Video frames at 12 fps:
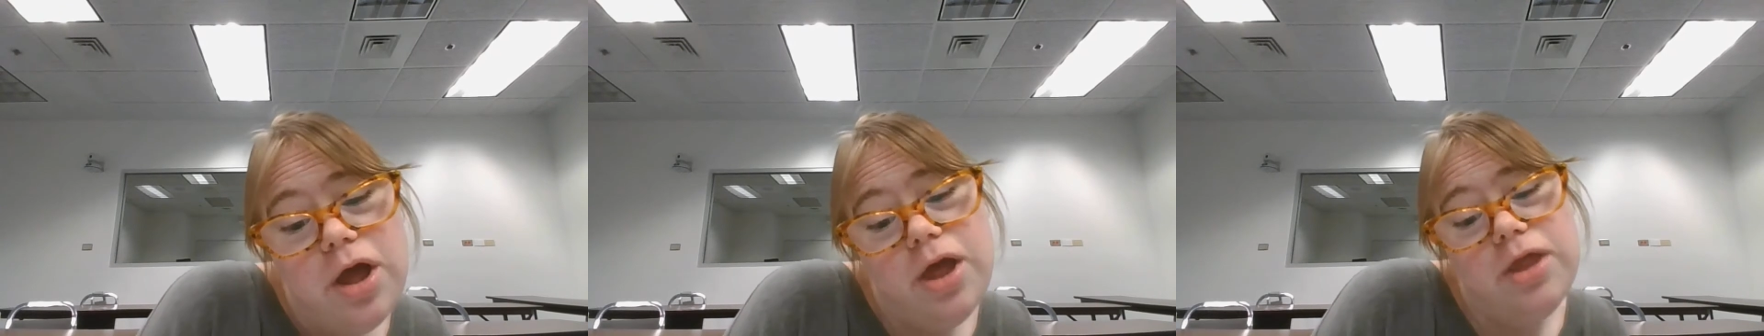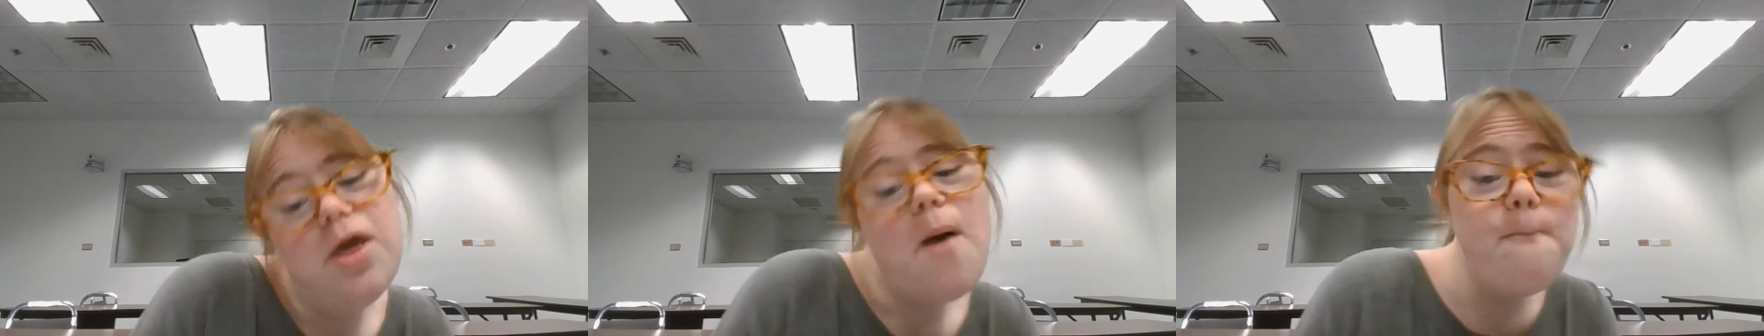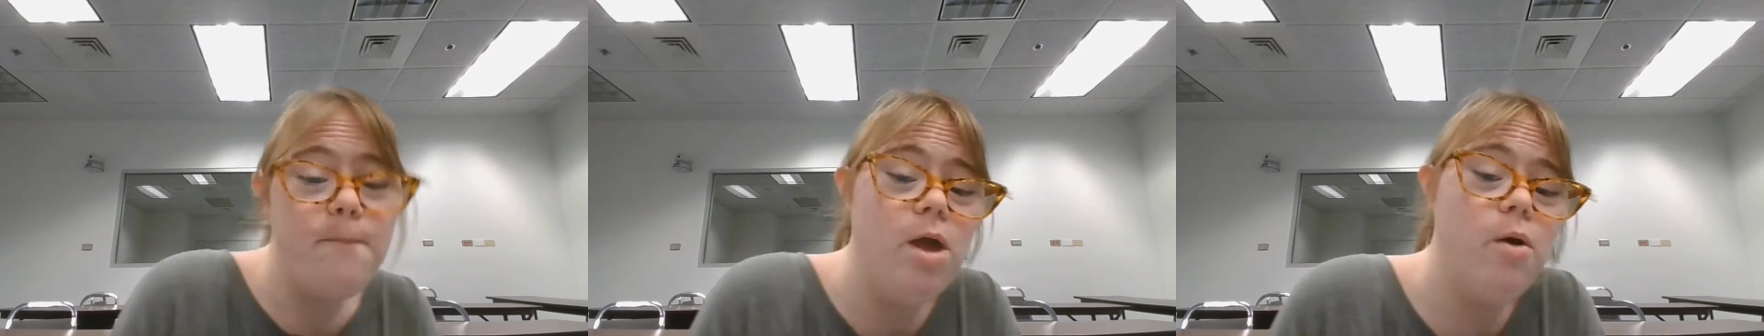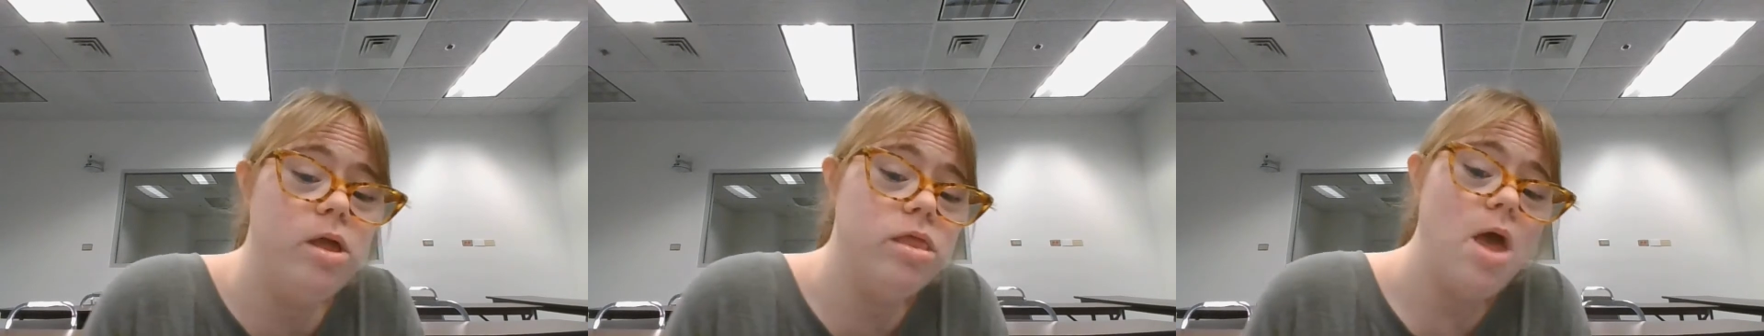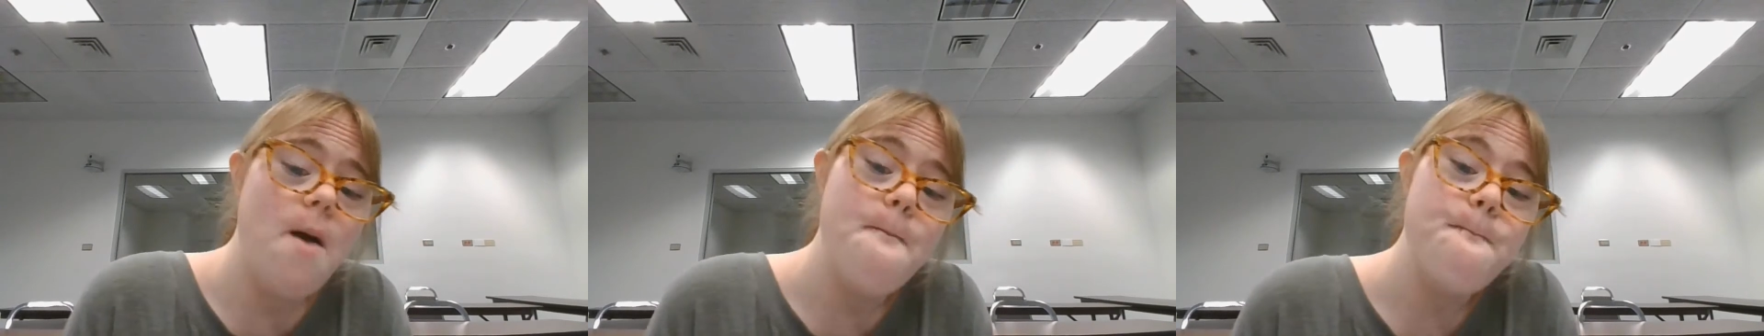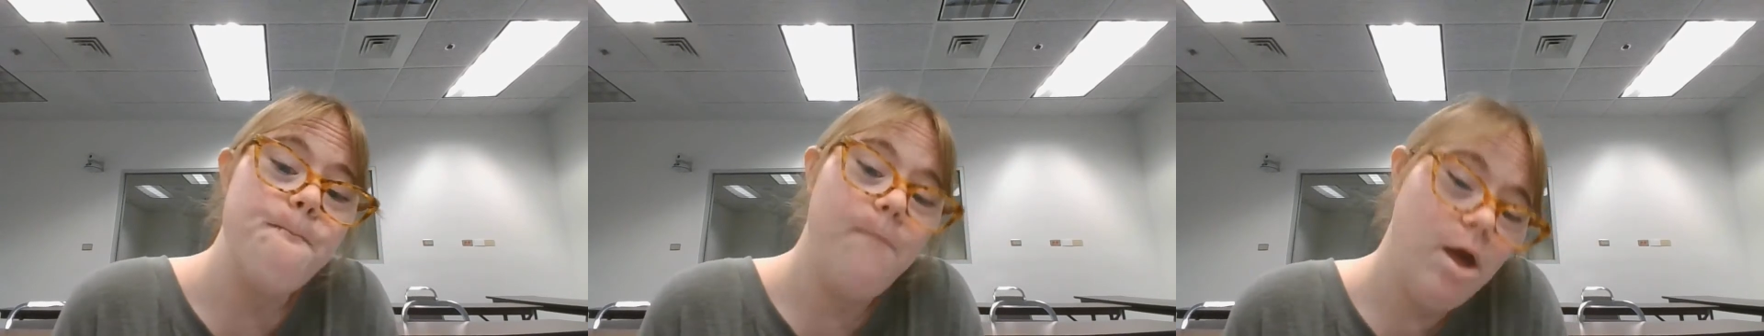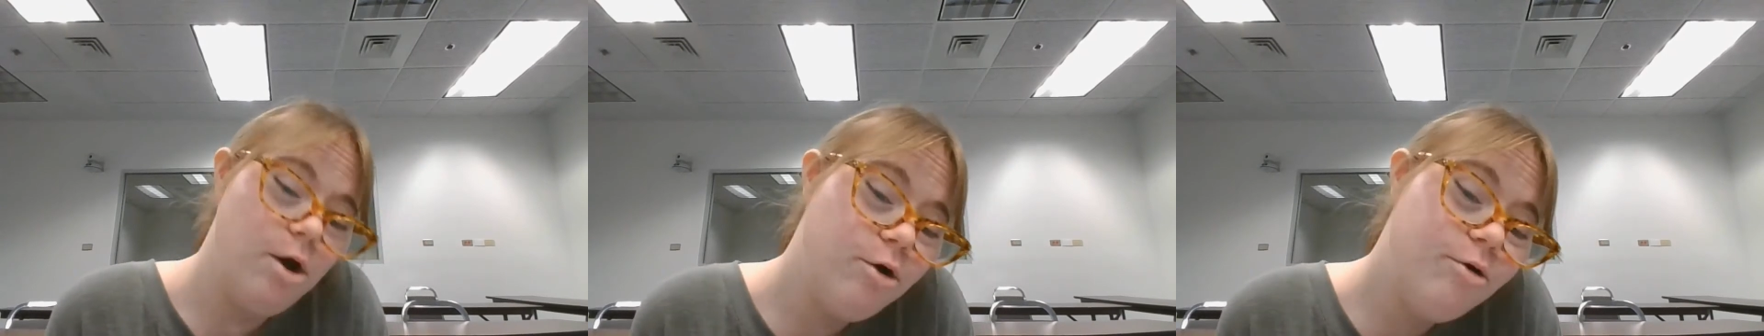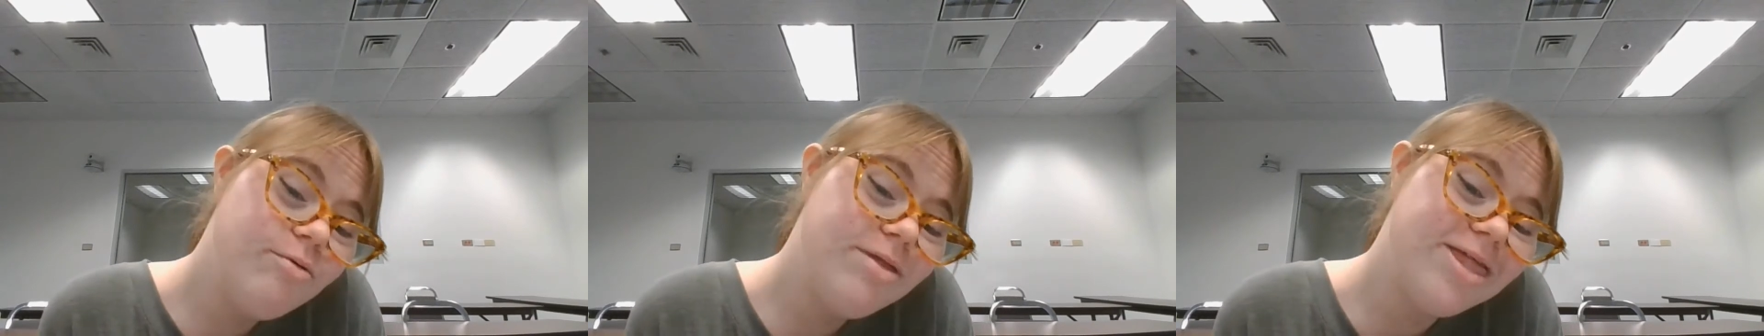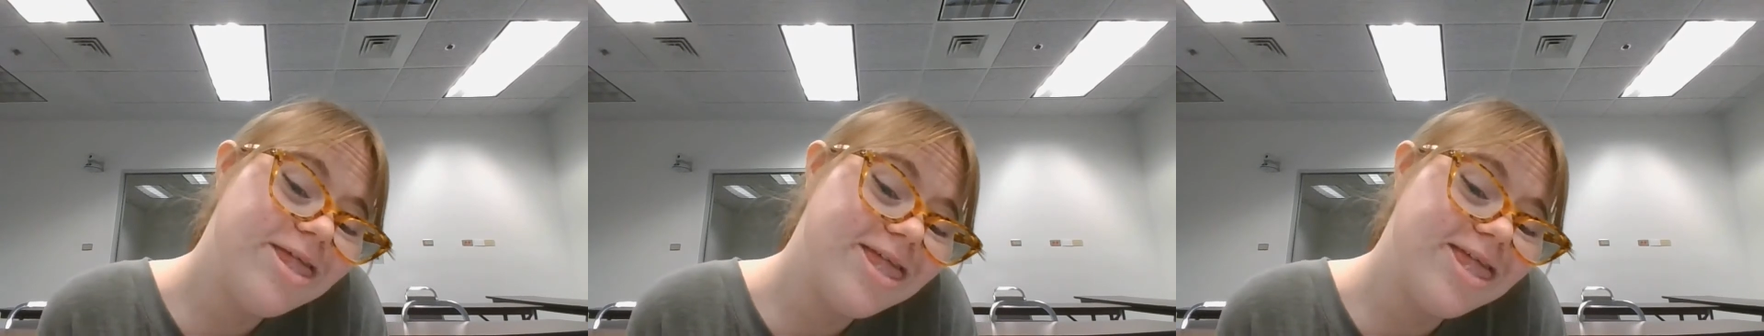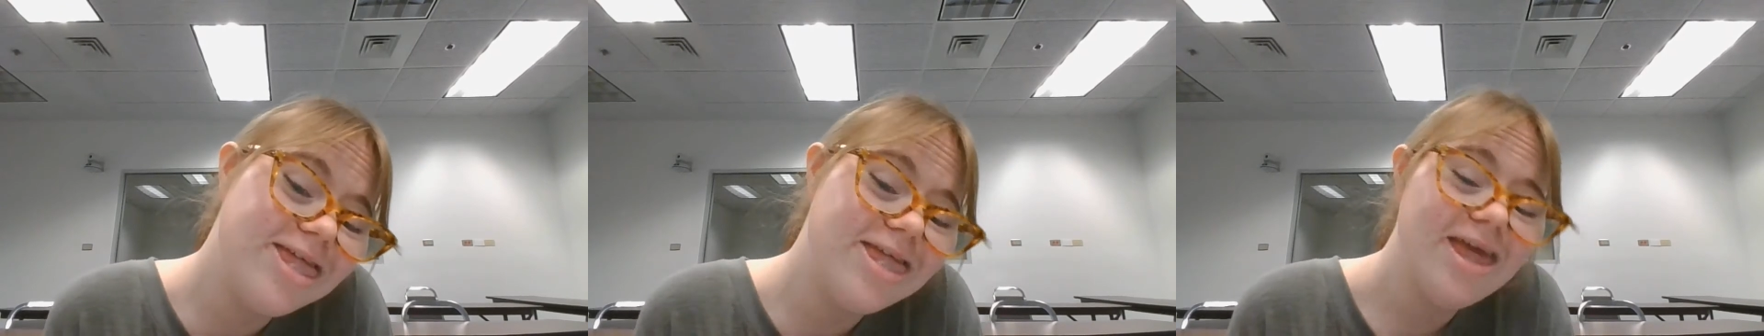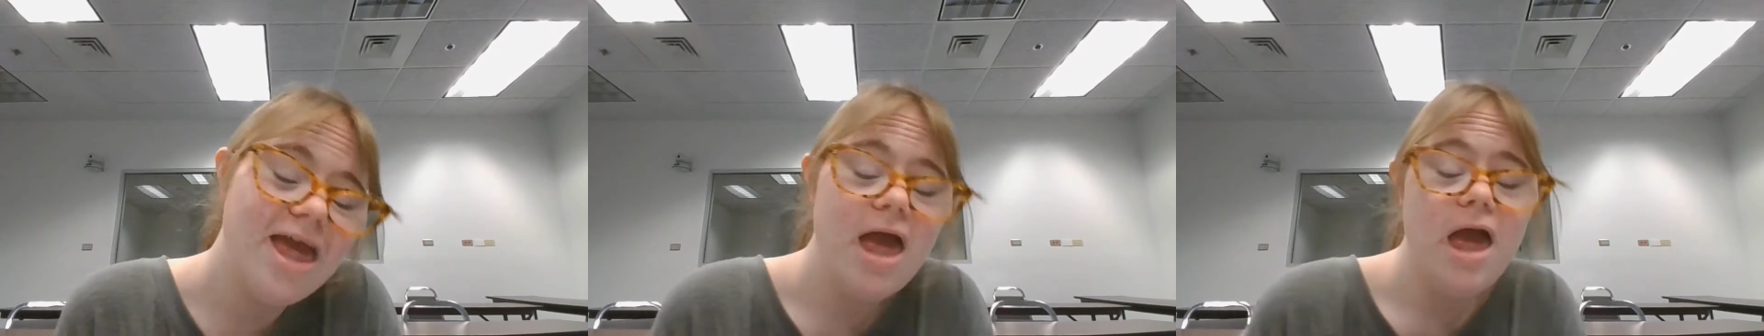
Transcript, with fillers: It's Maren Mills.